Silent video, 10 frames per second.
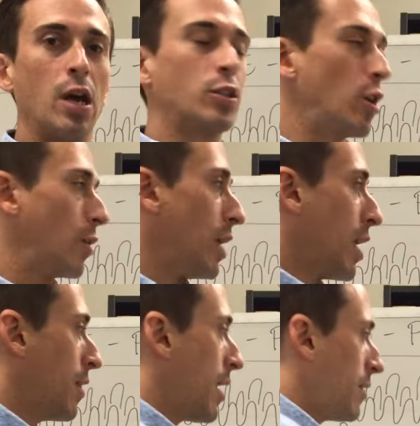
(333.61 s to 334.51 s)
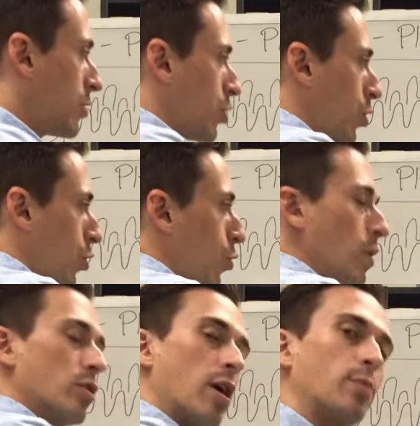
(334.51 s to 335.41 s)
So they're the two
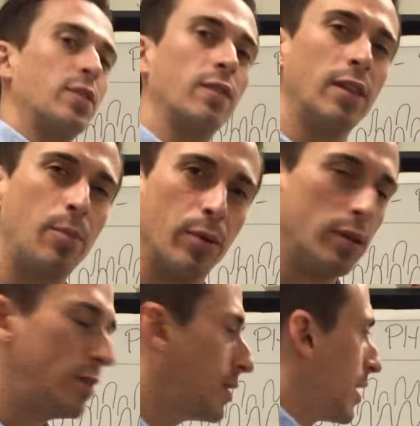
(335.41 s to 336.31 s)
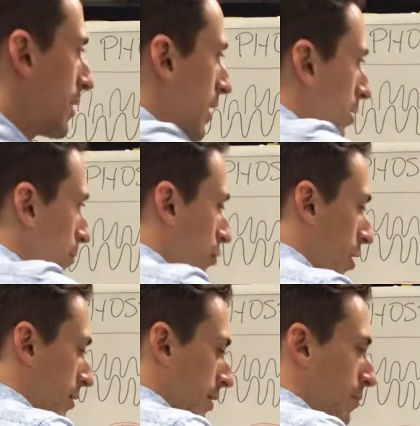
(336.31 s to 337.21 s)
types of lipids that
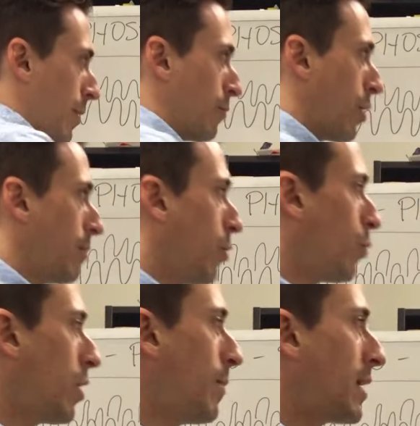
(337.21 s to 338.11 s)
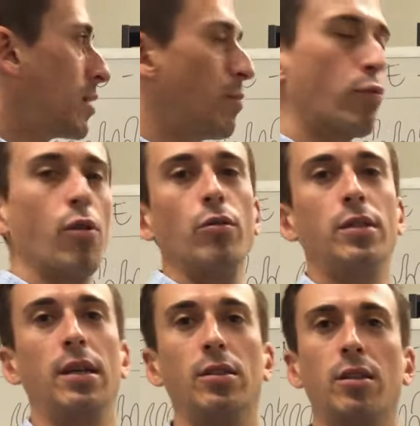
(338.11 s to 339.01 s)
comprise this membrane, but what about the
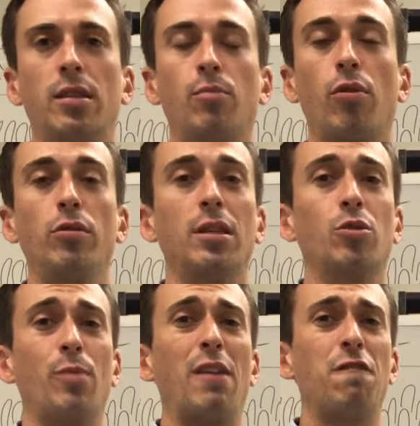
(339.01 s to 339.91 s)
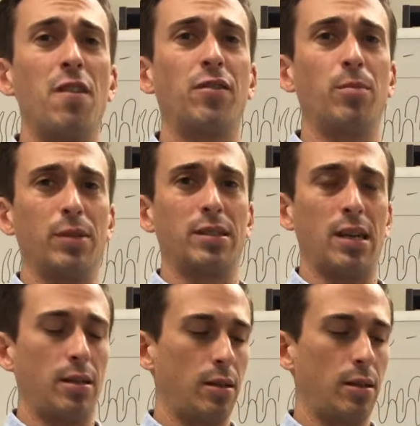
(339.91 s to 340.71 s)
proteins? I said proteins are about 50%.